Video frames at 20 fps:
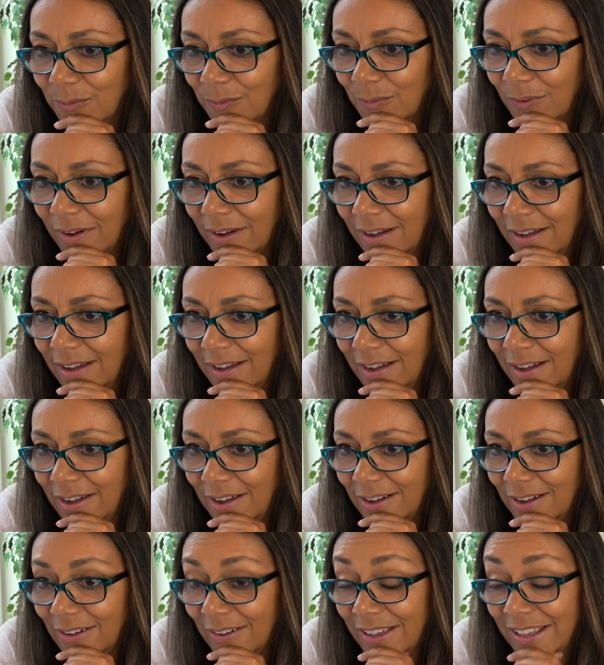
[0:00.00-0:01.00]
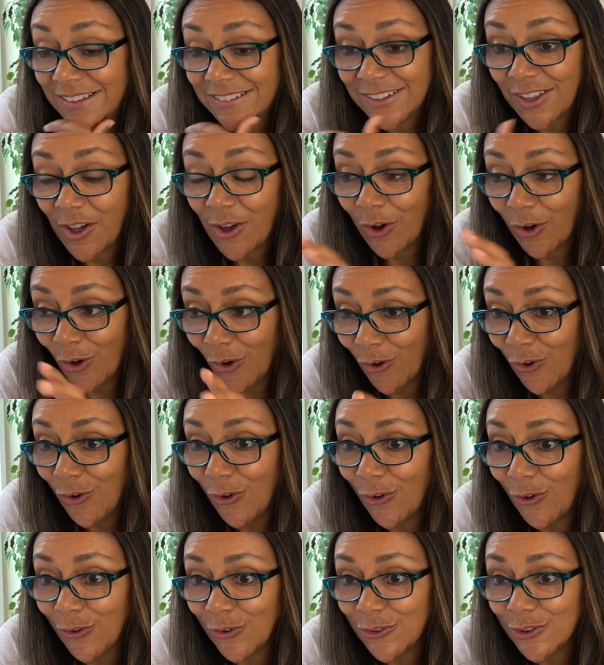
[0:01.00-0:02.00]
Wow, it's a
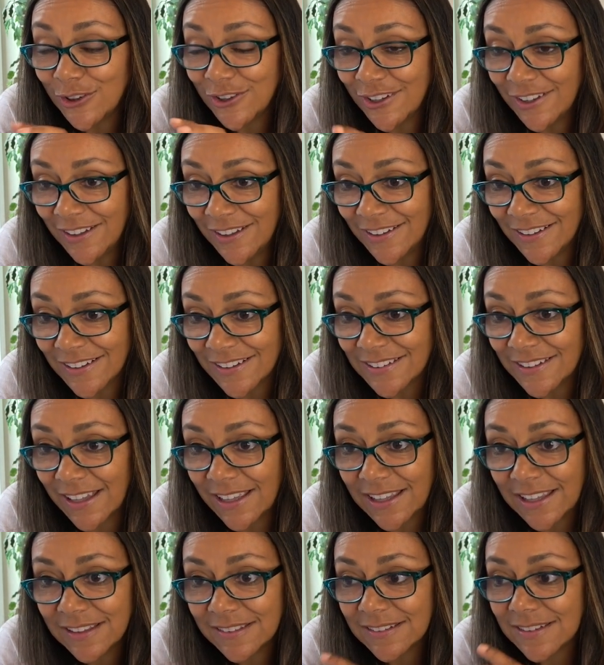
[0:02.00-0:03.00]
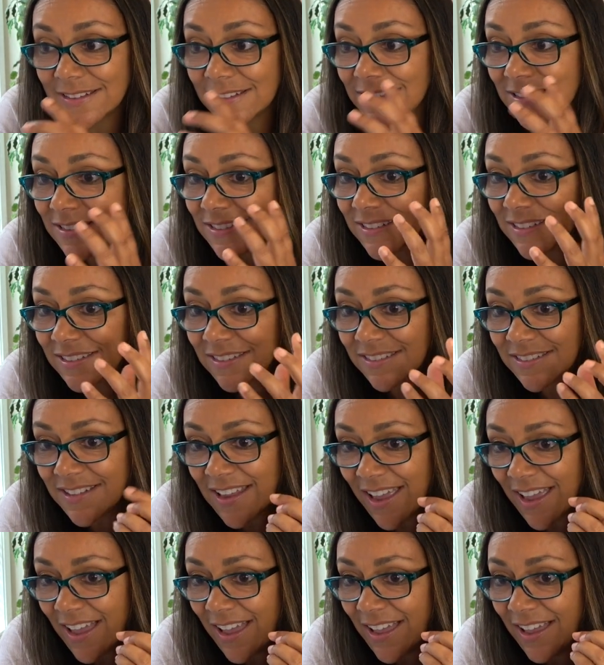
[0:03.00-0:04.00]
whole look. Like it's
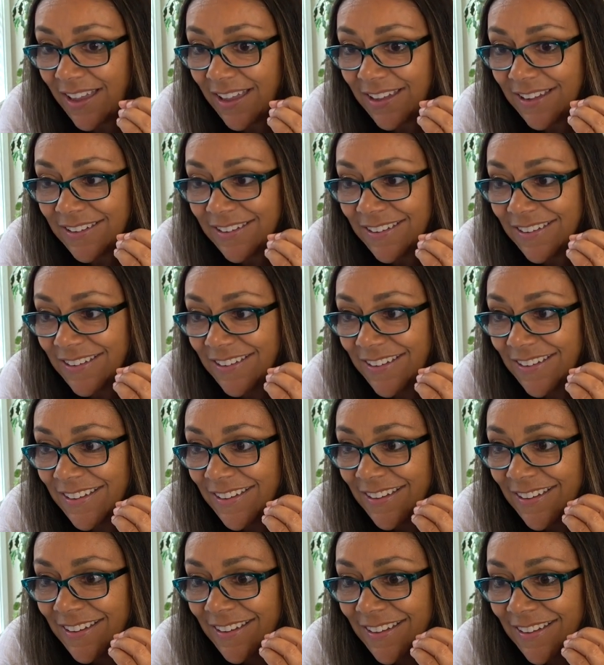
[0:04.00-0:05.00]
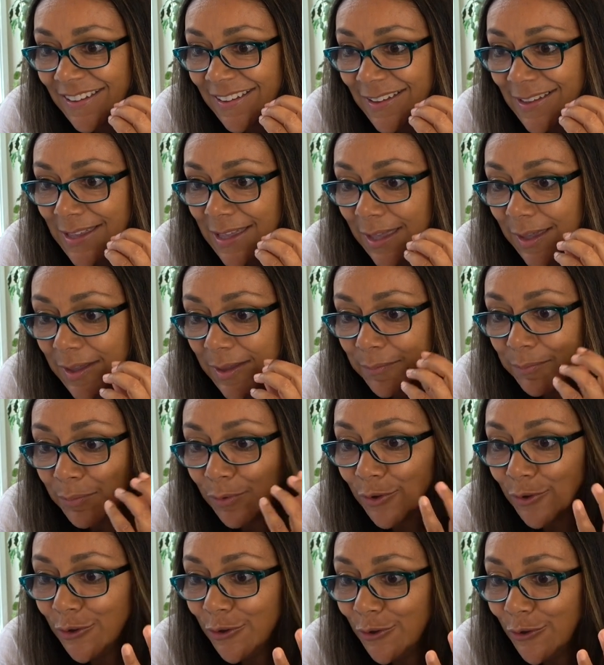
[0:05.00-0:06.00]
sad,
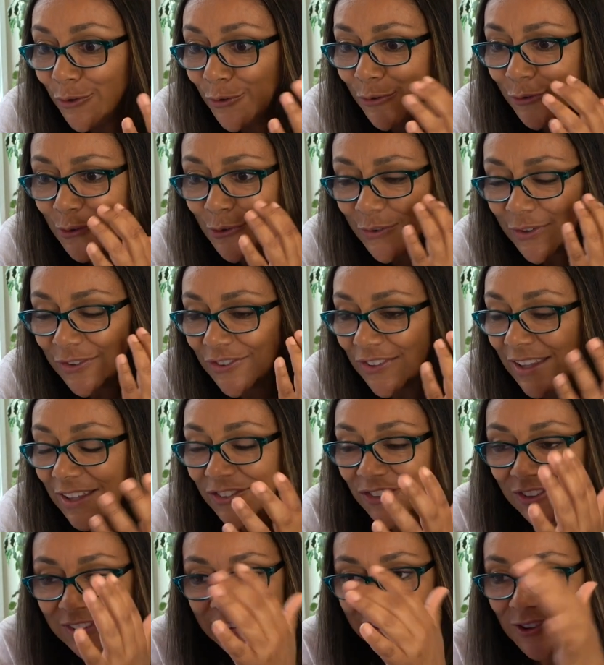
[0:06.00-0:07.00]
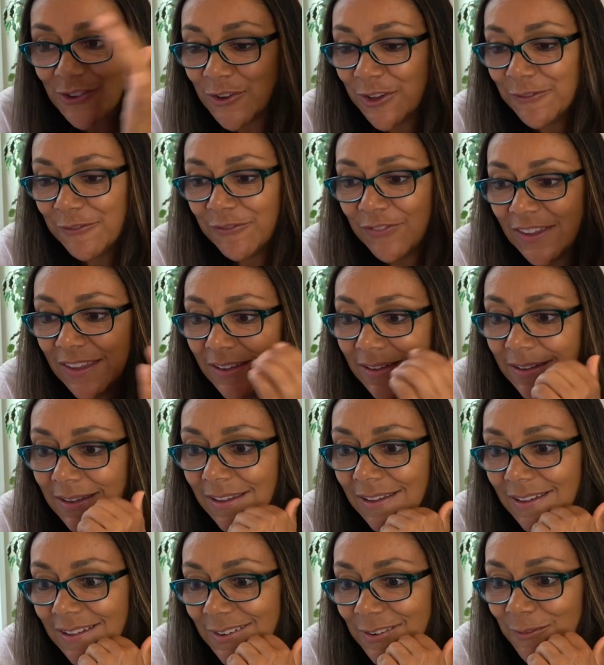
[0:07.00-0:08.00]
blue. You can feel
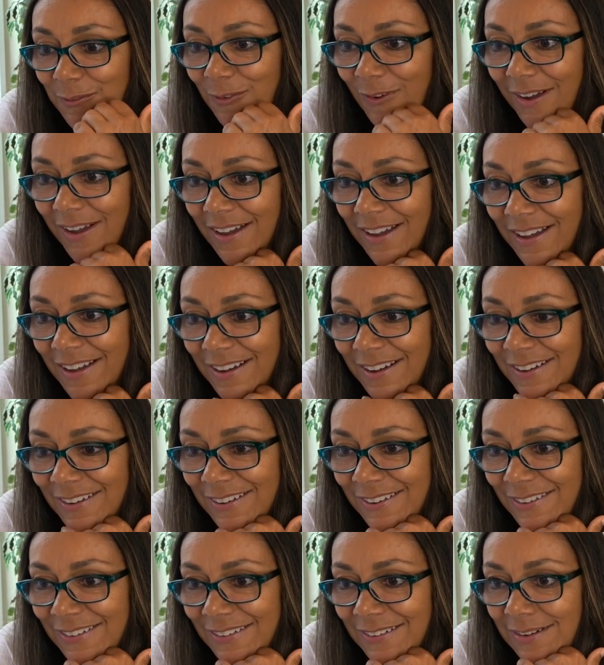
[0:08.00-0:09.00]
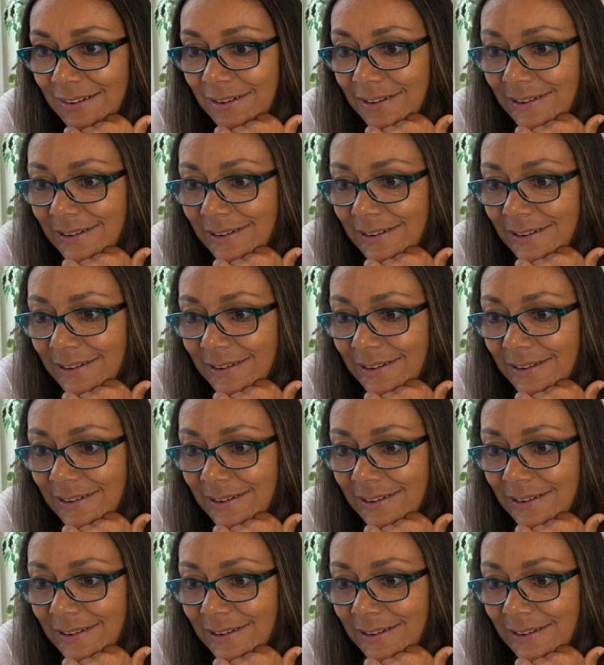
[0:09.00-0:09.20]
it. Wow.